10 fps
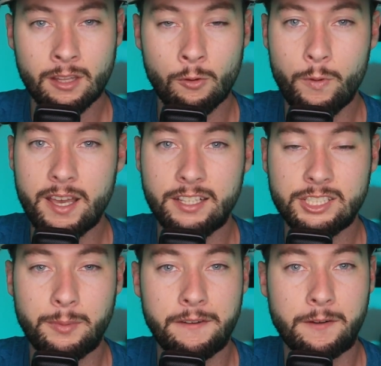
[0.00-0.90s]
we got
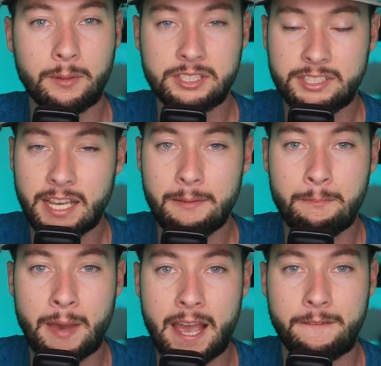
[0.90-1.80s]
somebody from the
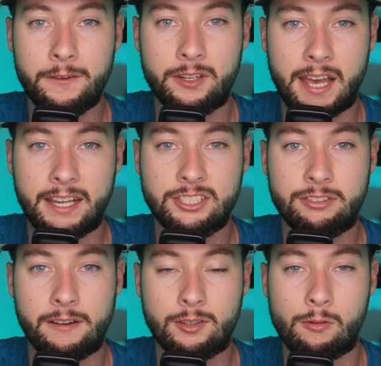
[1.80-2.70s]
same backfield as
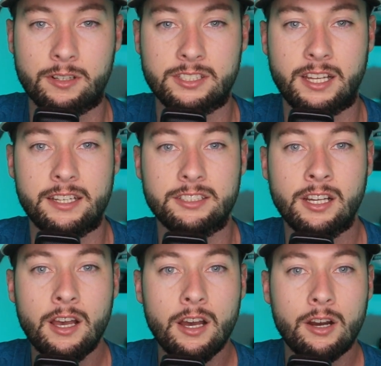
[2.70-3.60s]
Trevor Lawrence, and that is
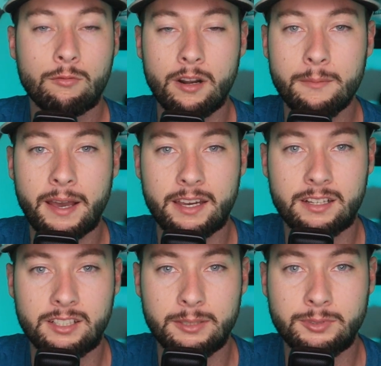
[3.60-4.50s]
running back out
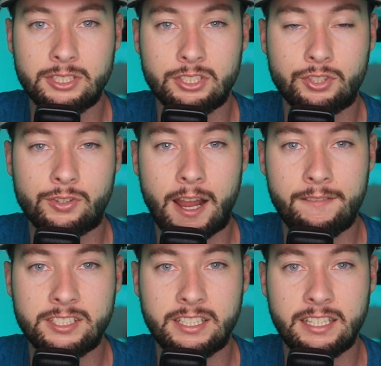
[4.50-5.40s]
of Clemson,
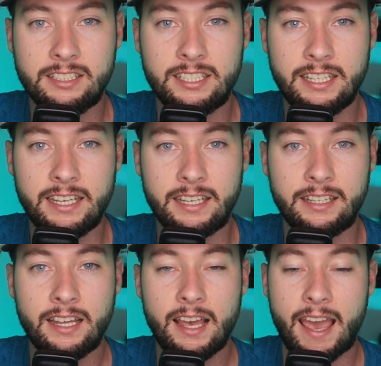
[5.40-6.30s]
Travis
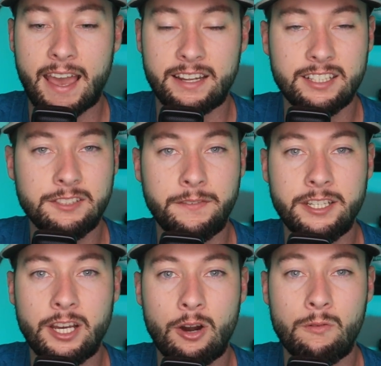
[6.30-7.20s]
Etienne. And in this
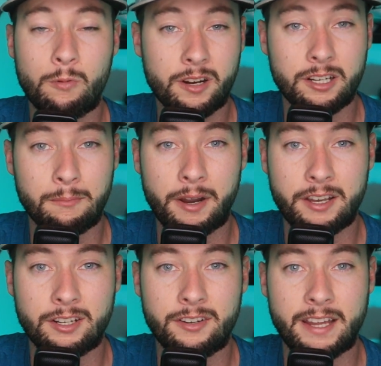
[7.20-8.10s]
video, we're going to
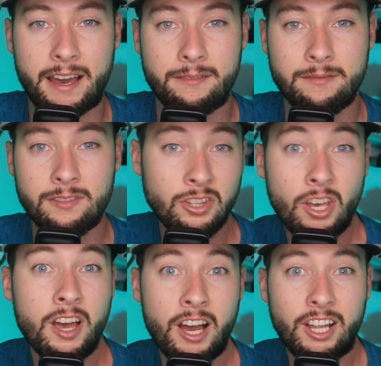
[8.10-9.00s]
break it all down.
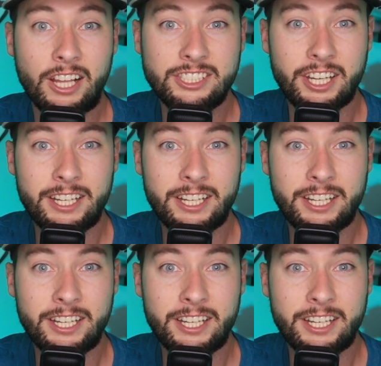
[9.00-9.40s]
Let's get